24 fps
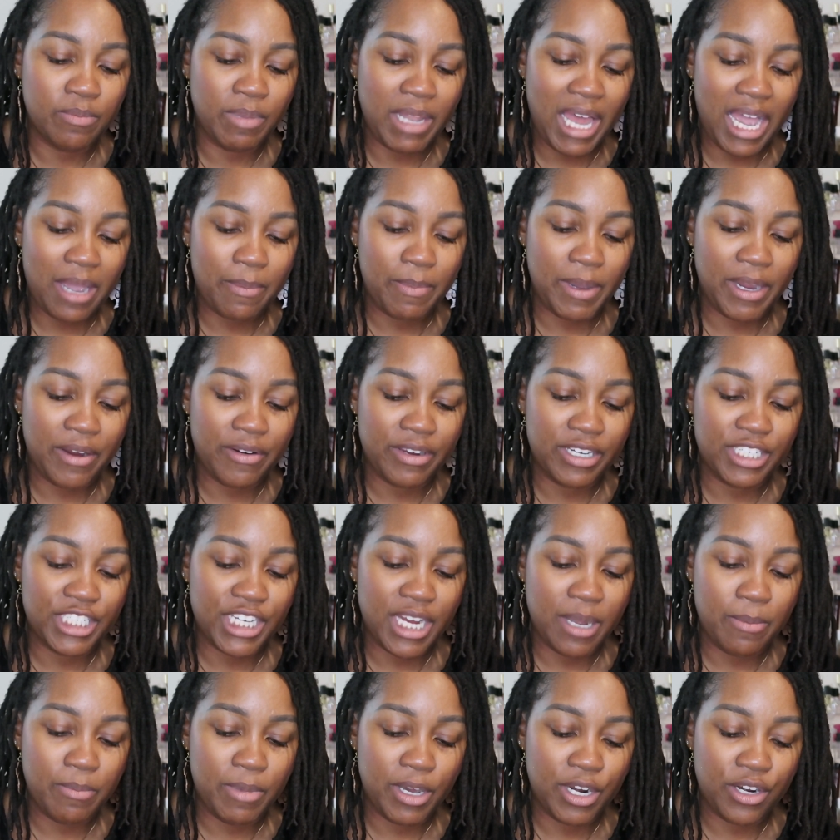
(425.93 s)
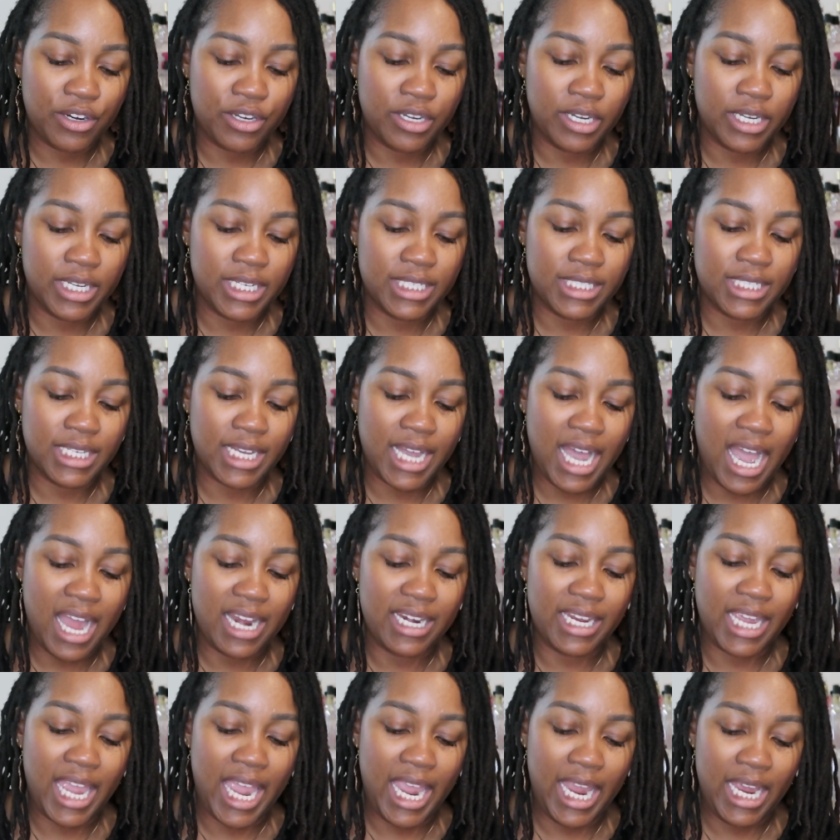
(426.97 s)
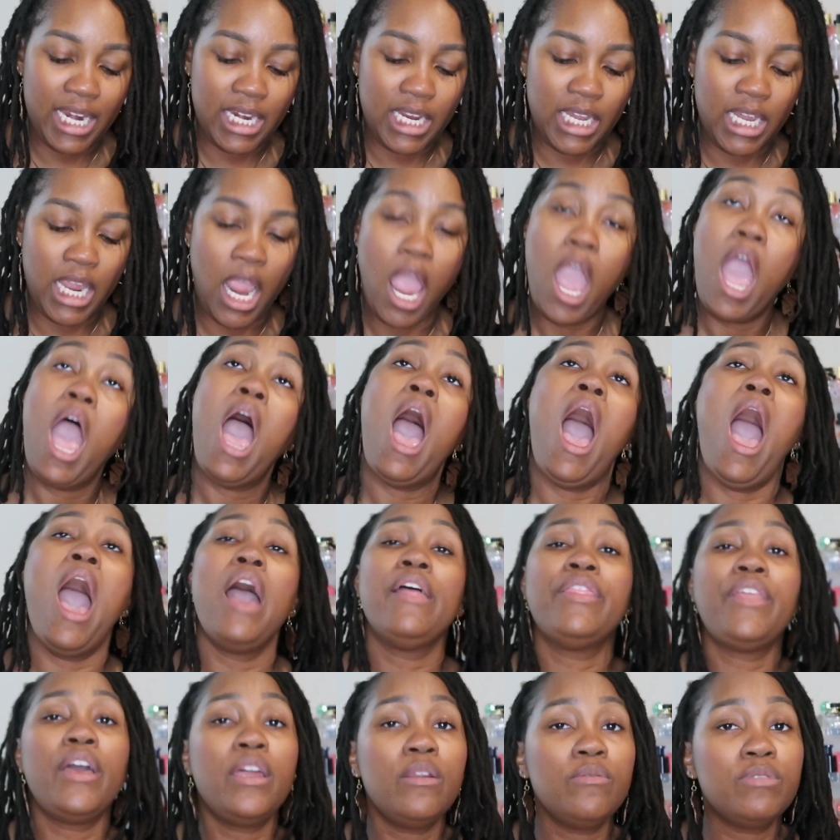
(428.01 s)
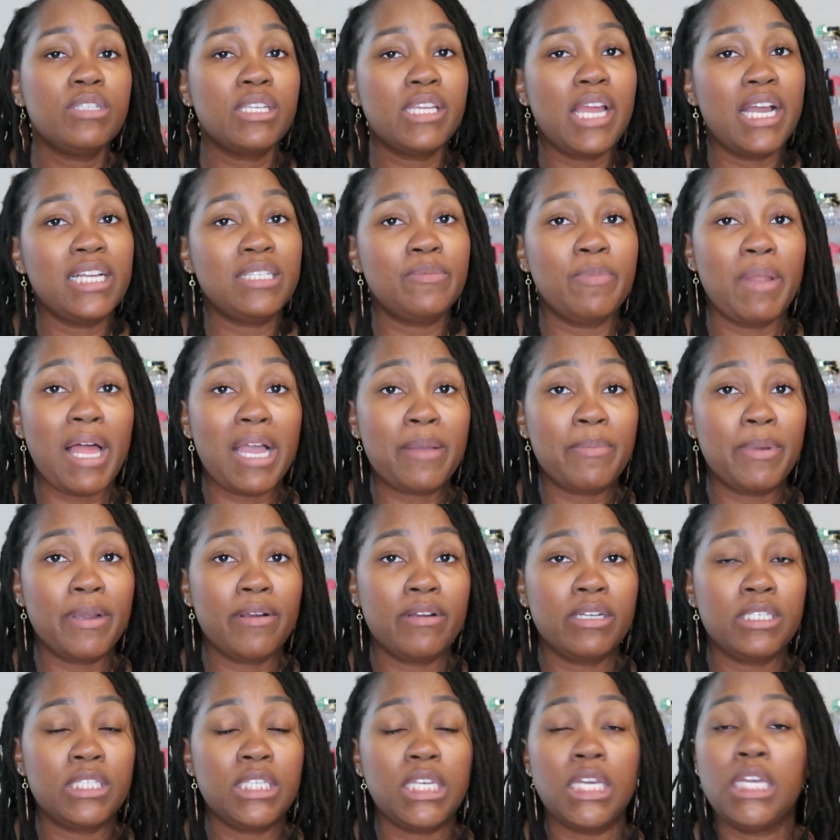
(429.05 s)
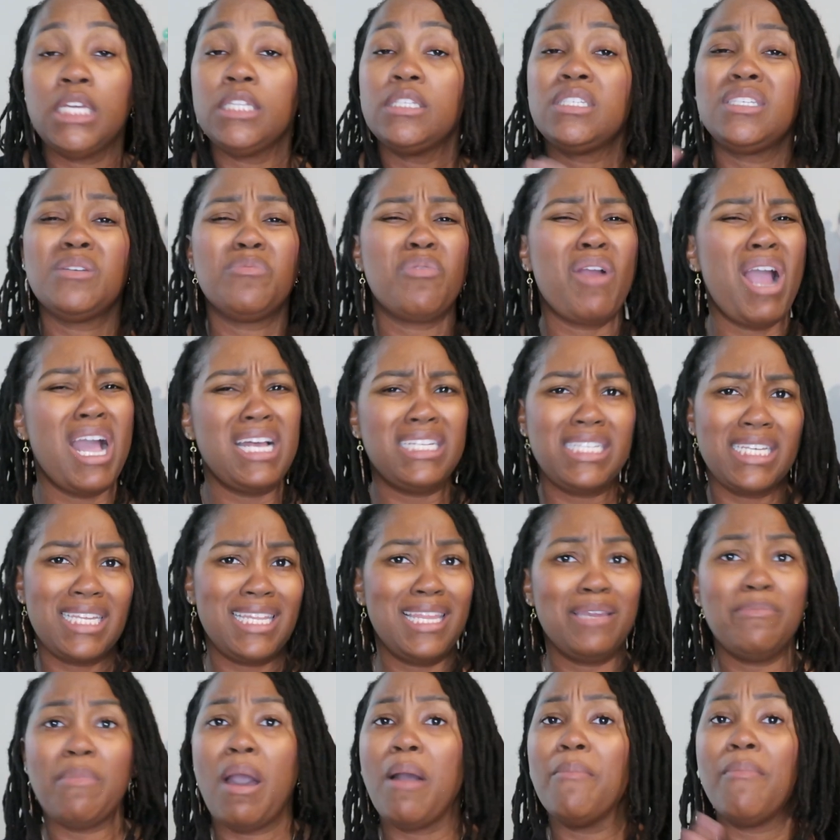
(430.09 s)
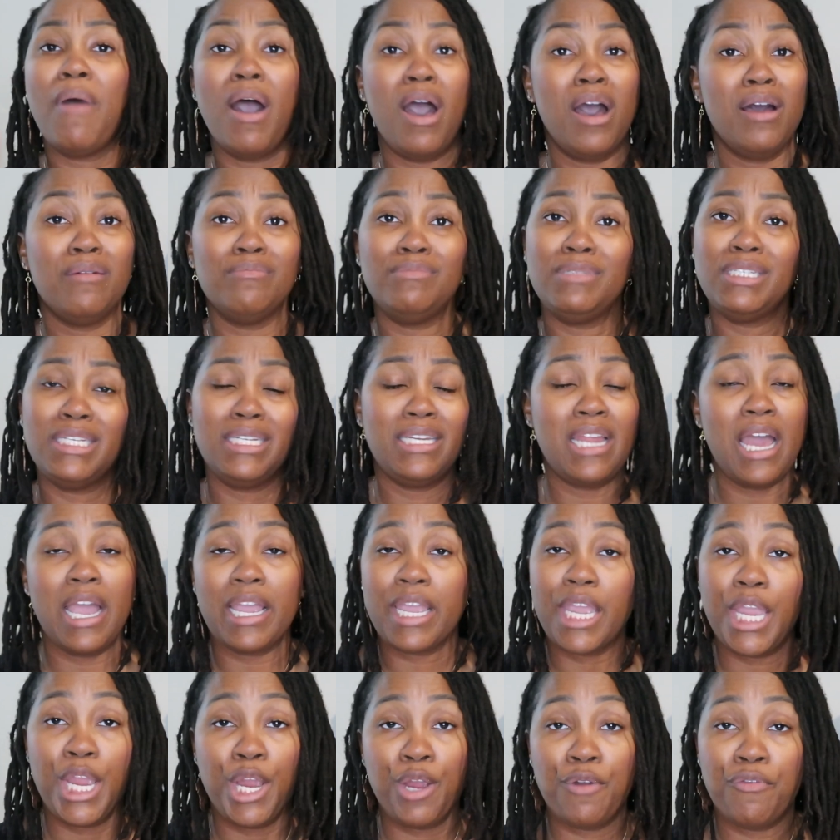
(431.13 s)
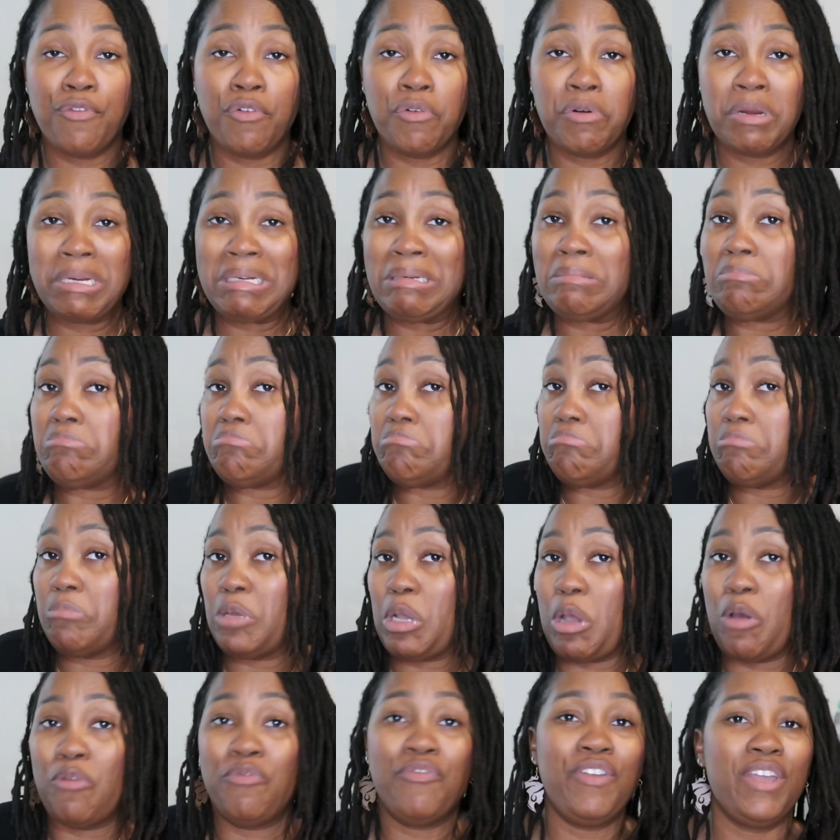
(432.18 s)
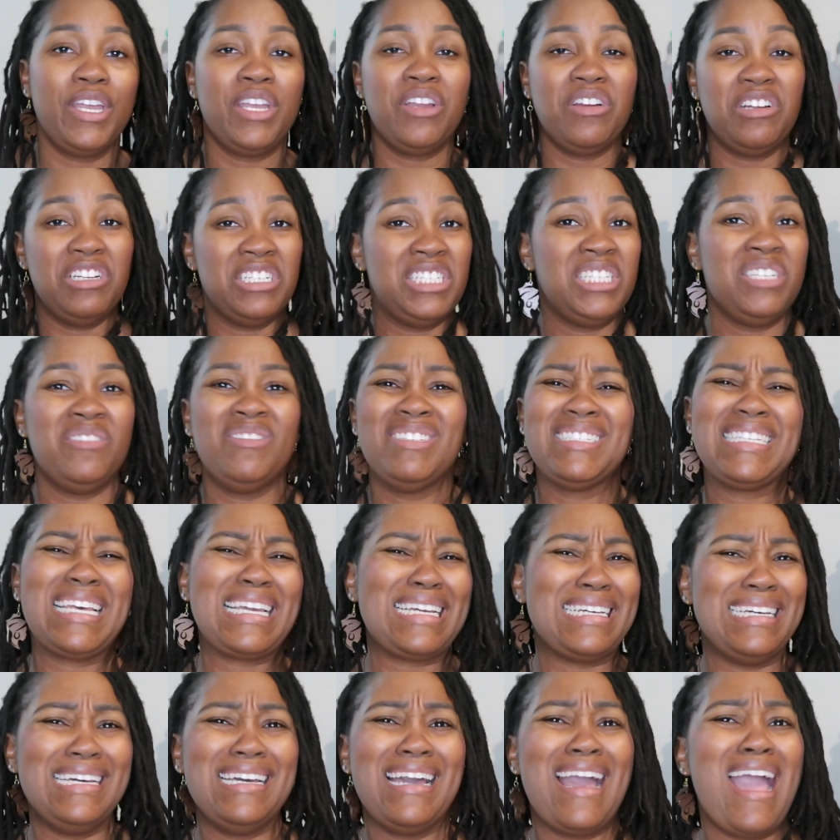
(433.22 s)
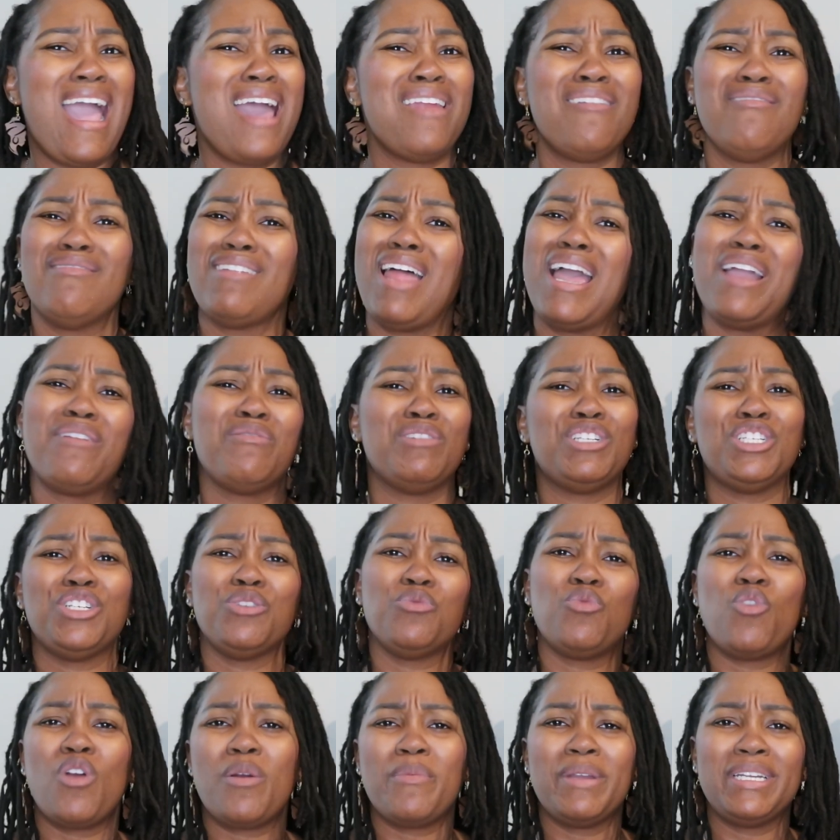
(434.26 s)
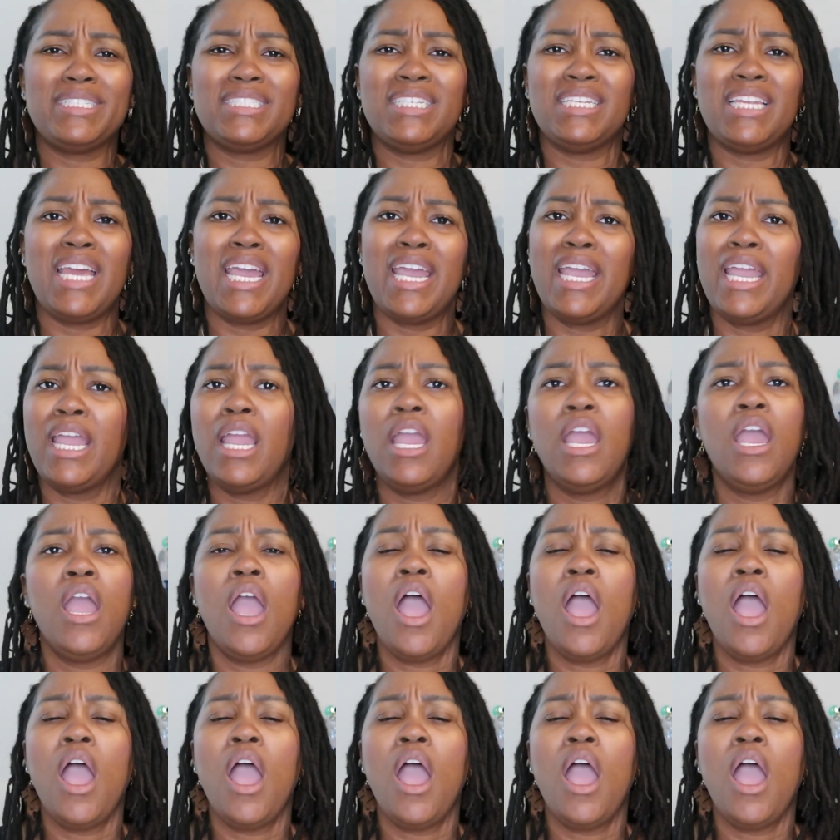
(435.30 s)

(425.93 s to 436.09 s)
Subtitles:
blackberry jam butter cookies, and cotton candy. I thought it was a nice blackberry scent. Surprisingly, my mom did not care for it. Go figure. She was like, I don't like what you're warming today.